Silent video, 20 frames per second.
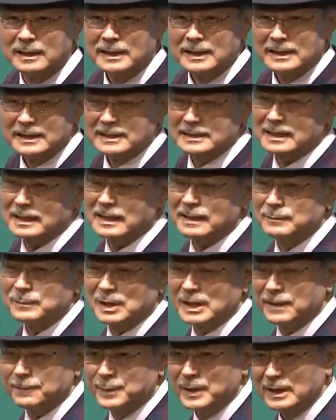Later,
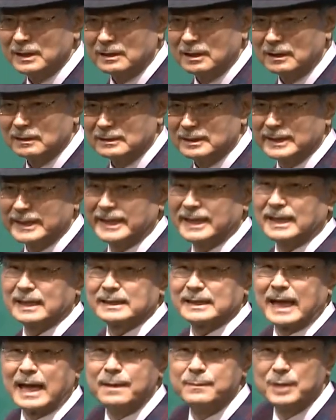when these
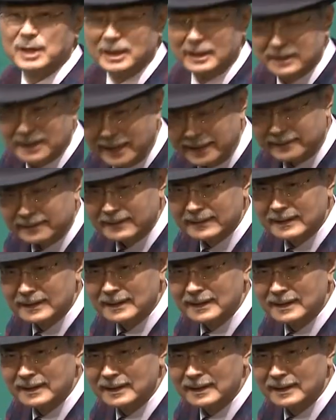people become poor,